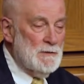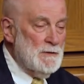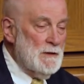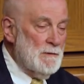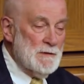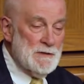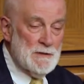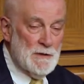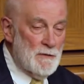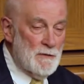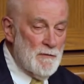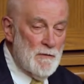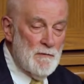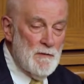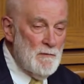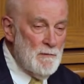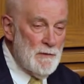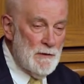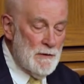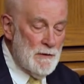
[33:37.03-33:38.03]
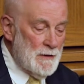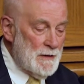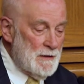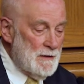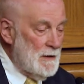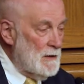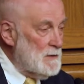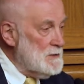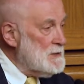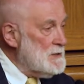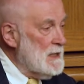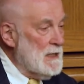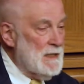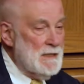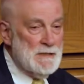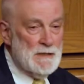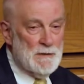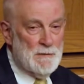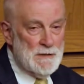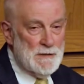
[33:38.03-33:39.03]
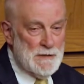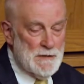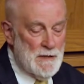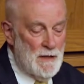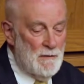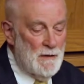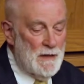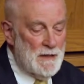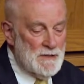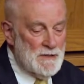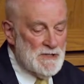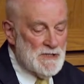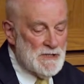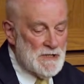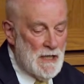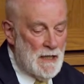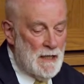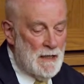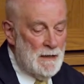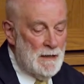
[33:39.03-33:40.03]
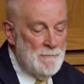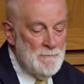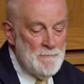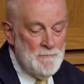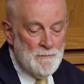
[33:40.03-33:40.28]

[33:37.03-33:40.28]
There was no room and board in those days. There was nowhere to stay